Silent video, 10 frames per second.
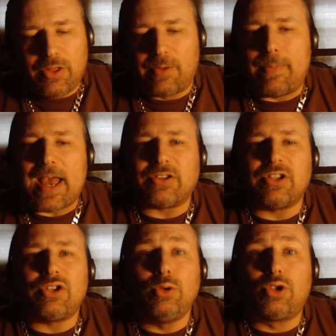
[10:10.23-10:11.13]
The
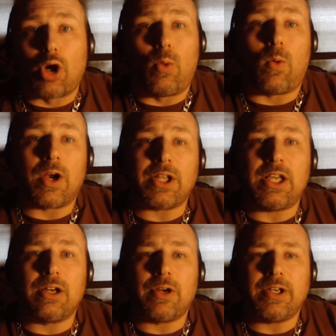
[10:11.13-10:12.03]
masses who don't want to
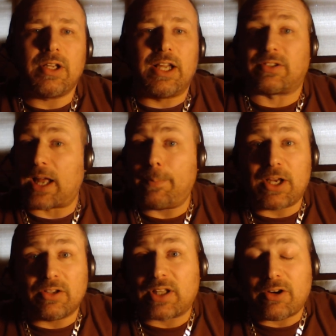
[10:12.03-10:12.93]
hear it, it's not
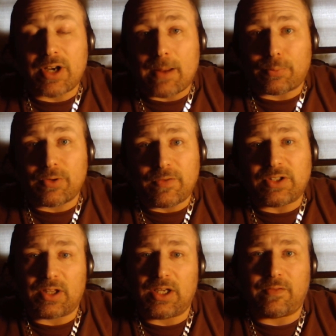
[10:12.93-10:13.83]
because they're not privy
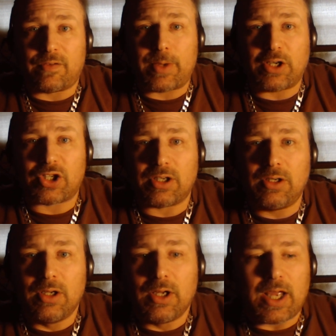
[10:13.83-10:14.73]
to the
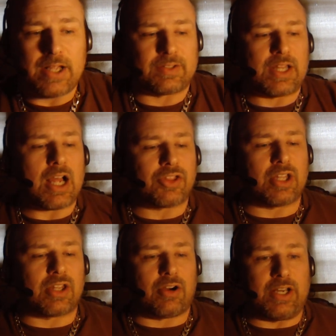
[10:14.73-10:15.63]
information. It's not
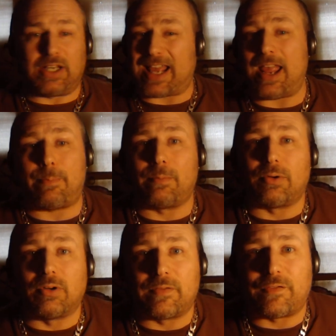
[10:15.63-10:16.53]
that they're
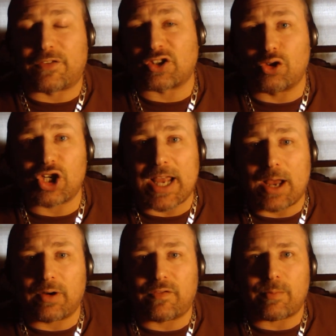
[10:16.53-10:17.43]
incapable of searching
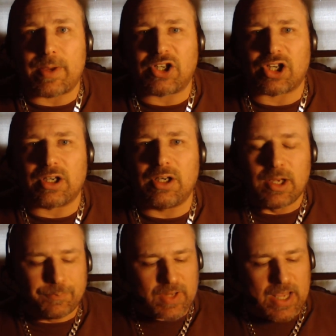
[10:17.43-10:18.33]
out information.
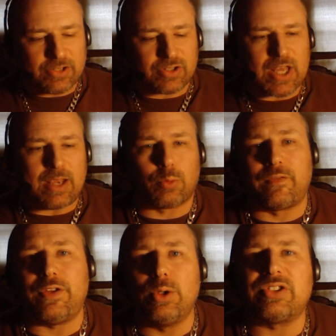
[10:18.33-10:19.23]
It's they
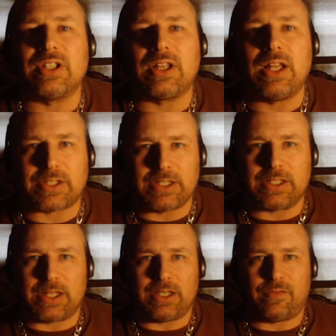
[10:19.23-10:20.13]
refuse to listen
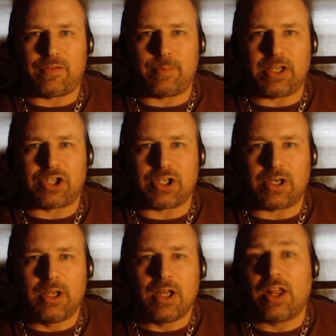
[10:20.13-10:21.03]
to the
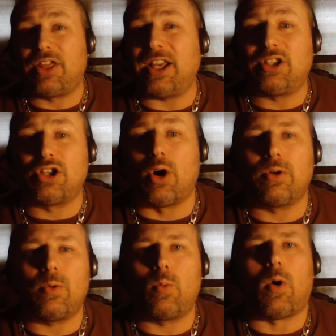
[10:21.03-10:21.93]
information. They
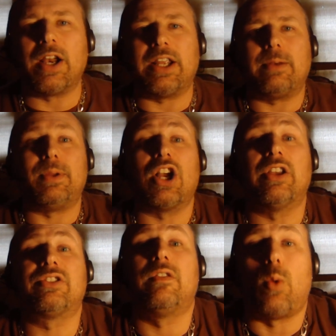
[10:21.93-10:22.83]
don't want it
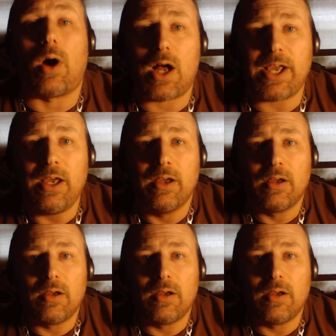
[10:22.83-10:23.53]
because of why?